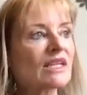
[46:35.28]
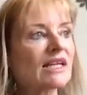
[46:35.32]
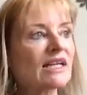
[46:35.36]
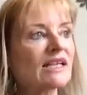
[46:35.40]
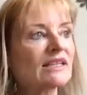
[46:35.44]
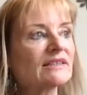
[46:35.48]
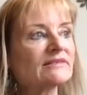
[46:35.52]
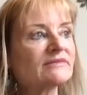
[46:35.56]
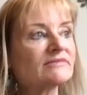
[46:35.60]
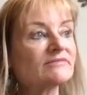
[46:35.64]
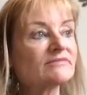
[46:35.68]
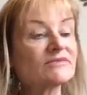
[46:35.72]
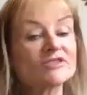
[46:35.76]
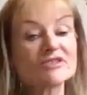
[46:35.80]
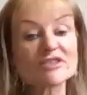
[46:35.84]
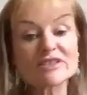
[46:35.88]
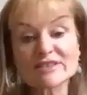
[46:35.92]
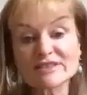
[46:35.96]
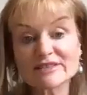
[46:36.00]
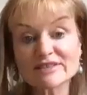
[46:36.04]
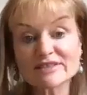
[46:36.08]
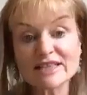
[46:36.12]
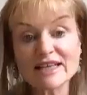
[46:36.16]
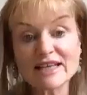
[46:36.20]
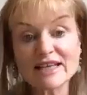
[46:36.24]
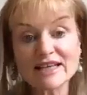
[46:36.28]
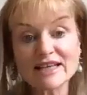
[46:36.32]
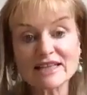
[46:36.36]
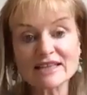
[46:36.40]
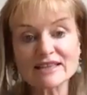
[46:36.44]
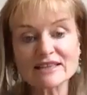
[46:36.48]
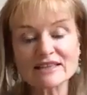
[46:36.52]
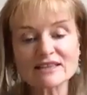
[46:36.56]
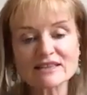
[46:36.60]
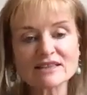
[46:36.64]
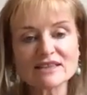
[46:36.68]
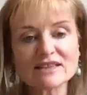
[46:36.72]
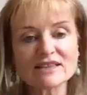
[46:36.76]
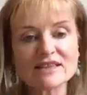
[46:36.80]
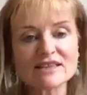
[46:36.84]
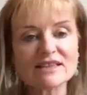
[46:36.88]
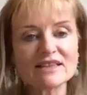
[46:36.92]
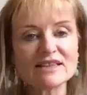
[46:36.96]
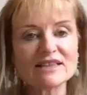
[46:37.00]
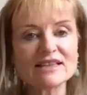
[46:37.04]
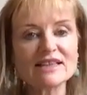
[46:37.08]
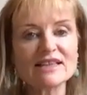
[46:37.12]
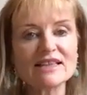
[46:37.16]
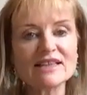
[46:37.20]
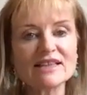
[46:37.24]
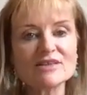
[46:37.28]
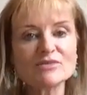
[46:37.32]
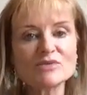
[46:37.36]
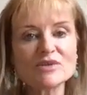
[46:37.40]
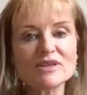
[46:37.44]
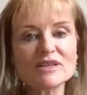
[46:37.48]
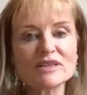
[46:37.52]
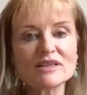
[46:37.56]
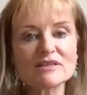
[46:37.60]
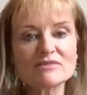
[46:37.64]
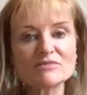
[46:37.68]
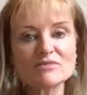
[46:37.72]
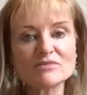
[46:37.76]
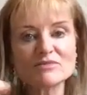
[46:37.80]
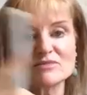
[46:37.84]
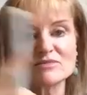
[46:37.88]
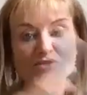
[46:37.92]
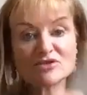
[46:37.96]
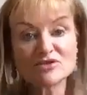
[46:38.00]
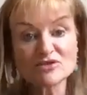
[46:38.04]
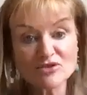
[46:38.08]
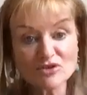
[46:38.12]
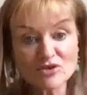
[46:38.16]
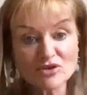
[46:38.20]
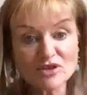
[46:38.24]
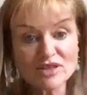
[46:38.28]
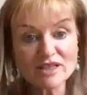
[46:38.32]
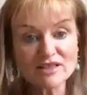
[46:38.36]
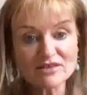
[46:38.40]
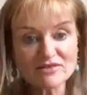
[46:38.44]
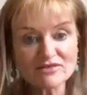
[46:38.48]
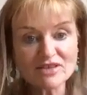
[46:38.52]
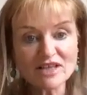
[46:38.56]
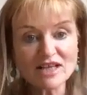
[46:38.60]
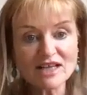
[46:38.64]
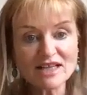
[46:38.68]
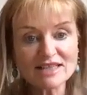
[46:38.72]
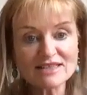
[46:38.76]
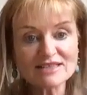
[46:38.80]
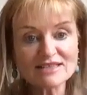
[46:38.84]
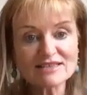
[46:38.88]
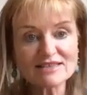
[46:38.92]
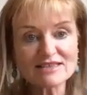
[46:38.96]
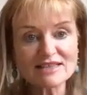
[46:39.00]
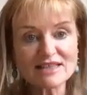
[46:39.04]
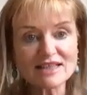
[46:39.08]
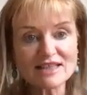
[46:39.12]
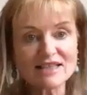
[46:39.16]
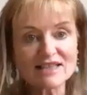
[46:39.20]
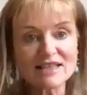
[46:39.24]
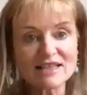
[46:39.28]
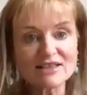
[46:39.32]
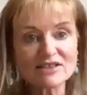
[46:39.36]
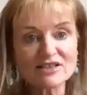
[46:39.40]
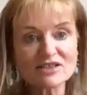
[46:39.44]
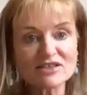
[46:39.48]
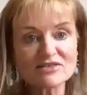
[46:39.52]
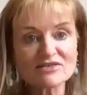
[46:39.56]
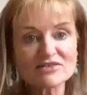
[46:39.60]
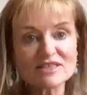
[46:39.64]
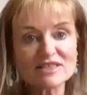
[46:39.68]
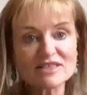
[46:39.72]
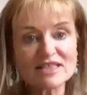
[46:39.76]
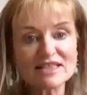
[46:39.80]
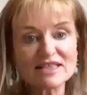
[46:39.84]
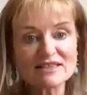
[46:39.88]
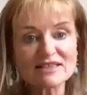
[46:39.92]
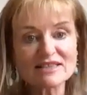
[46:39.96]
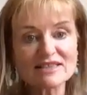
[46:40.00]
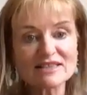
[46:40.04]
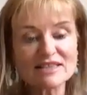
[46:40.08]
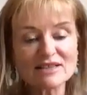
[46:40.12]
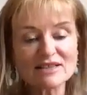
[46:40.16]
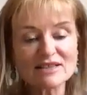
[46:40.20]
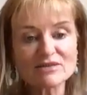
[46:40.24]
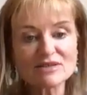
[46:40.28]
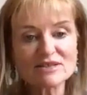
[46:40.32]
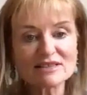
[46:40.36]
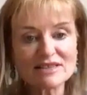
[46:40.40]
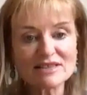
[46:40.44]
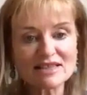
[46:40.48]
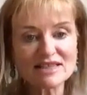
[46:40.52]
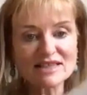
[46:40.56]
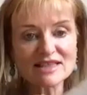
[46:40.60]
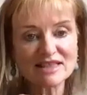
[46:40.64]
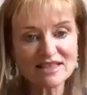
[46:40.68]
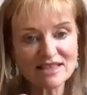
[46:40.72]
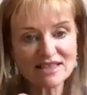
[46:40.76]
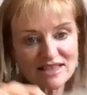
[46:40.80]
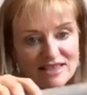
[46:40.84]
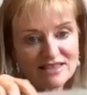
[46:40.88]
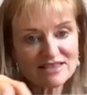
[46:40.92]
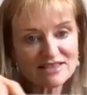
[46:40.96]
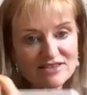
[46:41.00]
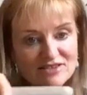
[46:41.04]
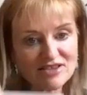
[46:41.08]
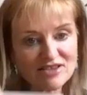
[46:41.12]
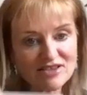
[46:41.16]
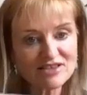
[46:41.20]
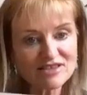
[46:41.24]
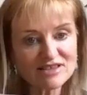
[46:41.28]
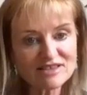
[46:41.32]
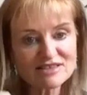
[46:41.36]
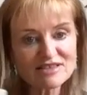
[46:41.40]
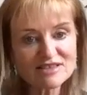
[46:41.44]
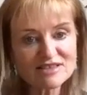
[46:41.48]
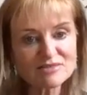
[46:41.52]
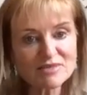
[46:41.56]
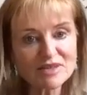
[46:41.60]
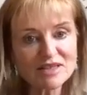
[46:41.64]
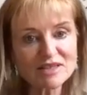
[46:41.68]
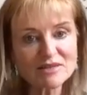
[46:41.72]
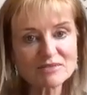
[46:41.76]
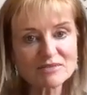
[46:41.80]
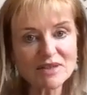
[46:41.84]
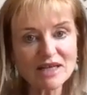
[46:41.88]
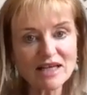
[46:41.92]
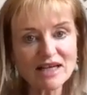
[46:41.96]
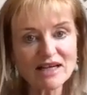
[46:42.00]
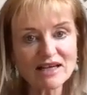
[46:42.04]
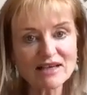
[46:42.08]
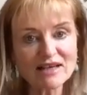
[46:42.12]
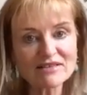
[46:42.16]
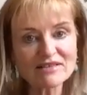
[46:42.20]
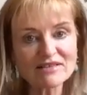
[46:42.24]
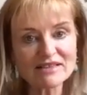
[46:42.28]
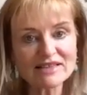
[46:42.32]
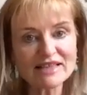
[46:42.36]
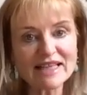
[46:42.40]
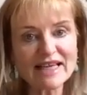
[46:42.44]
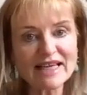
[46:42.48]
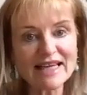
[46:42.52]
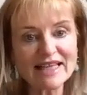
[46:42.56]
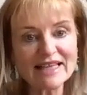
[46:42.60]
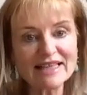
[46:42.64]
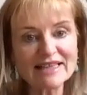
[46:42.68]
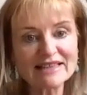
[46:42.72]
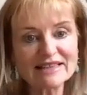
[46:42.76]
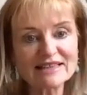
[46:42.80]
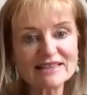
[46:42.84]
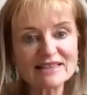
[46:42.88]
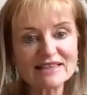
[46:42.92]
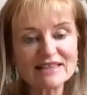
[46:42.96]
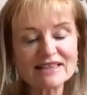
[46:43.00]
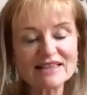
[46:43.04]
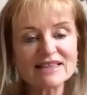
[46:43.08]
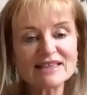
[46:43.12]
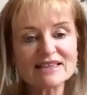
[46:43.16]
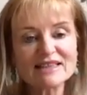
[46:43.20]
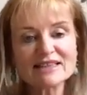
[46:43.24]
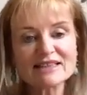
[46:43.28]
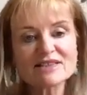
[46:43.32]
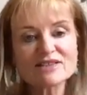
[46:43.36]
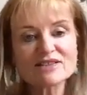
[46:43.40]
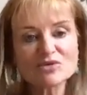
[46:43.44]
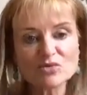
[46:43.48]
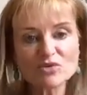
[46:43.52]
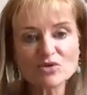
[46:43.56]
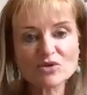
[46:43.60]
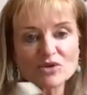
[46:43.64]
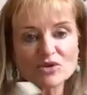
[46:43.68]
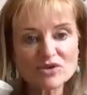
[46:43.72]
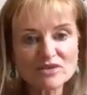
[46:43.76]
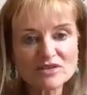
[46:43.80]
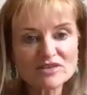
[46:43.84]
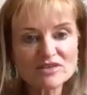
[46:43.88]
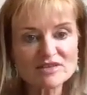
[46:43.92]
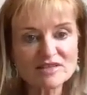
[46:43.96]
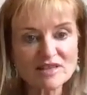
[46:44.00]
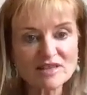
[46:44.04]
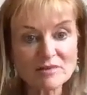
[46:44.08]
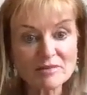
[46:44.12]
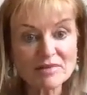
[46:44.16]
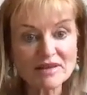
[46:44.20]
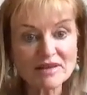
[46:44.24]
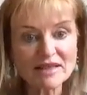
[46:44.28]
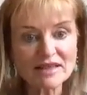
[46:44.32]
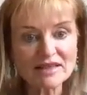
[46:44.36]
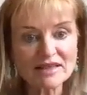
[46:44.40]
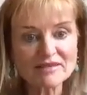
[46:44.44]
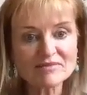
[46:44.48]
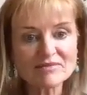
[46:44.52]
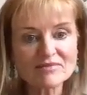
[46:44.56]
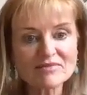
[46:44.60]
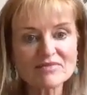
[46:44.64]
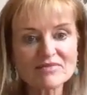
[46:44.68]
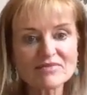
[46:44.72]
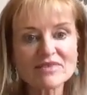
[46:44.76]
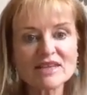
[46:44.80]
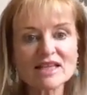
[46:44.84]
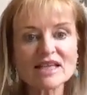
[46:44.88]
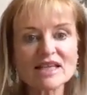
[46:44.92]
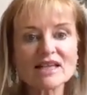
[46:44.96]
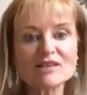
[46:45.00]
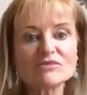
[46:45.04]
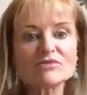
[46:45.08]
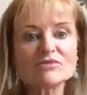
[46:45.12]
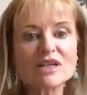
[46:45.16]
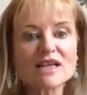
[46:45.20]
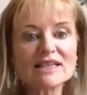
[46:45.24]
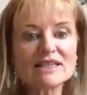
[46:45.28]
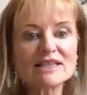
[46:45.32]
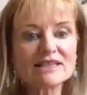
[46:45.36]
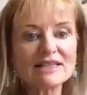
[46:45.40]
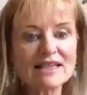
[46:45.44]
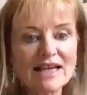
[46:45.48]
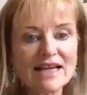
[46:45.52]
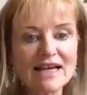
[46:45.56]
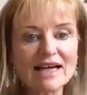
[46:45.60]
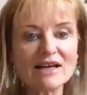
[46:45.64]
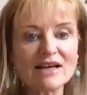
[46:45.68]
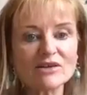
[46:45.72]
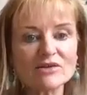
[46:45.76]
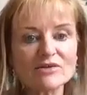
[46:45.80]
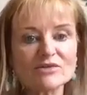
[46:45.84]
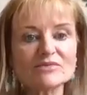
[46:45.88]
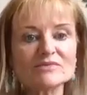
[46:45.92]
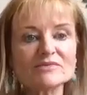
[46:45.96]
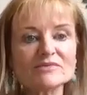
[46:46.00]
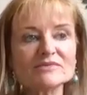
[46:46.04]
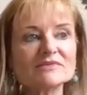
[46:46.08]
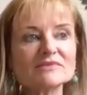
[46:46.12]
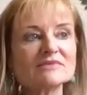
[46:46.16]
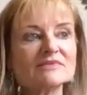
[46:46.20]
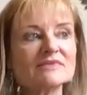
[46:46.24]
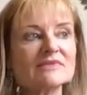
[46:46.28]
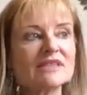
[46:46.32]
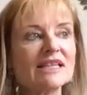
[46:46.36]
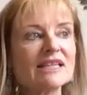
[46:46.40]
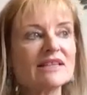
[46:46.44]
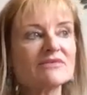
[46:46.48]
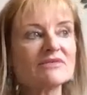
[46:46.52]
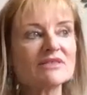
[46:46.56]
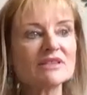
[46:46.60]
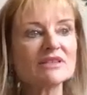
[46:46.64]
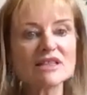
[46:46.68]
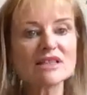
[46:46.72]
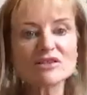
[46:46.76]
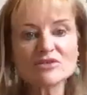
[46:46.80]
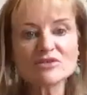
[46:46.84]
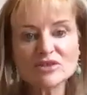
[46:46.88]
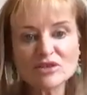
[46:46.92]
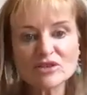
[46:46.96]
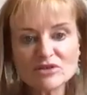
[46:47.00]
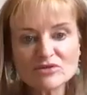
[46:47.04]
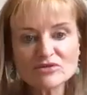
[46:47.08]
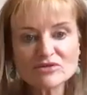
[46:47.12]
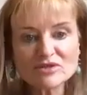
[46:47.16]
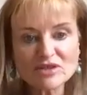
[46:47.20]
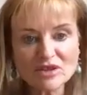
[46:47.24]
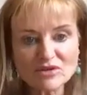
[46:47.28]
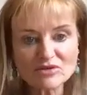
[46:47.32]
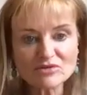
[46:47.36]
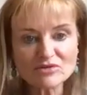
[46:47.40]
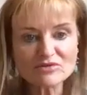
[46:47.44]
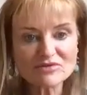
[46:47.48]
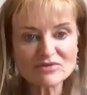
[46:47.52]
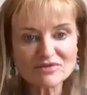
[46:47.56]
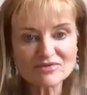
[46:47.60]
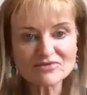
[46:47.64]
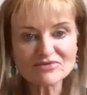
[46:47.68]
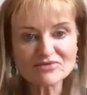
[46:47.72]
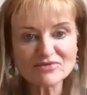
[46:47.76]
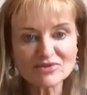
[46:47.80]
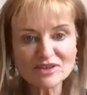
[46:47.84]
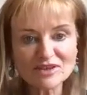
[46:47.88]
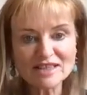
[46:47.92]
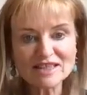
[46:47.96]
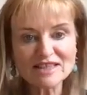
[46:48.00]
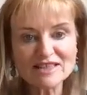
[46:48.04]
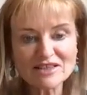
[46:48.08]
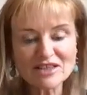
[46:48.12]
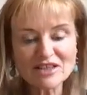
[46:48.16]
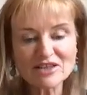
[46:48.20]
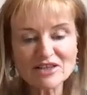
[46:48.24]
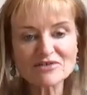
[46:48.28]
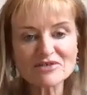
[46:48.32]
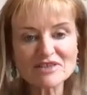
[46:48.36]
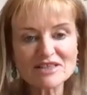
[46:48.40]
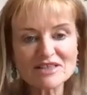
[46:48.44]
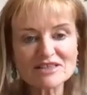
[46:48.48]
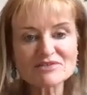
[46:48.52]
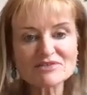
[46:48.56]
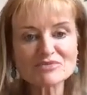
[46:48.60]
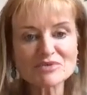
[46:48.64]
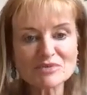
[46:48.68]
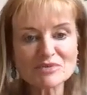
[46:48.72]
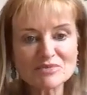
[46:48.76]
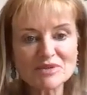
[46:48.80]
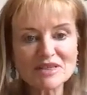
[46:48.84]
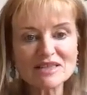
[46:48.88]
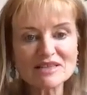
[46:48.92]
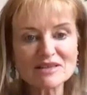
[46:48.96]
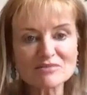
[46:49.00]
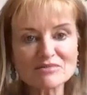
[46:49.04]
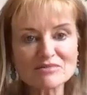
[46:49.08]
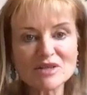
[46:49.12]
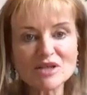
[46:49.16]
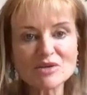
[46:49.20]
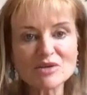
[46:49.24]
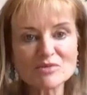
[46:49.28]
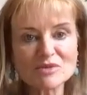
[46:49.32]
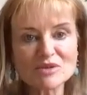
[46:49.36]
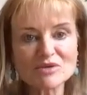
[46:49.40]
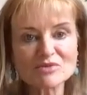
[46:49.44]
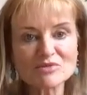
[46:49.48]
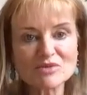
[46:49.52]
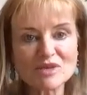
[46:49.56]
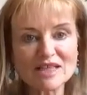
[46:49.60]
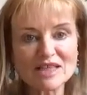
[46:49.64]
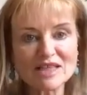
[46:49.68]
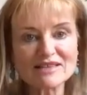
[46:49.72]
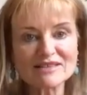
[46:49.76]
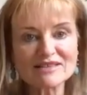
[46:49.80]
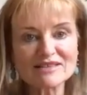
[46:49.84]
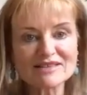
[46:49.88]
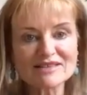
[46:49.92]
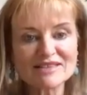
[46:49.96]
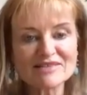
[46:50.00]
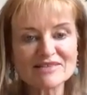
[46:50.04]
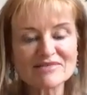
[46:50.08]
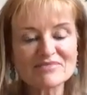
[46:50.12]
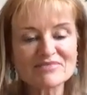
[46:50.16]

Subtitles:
And just saying, with the joy of hindsight, I could have seen that there was starting to be a path laid towards something. And right now, even though you don't fully know, this will be the moment when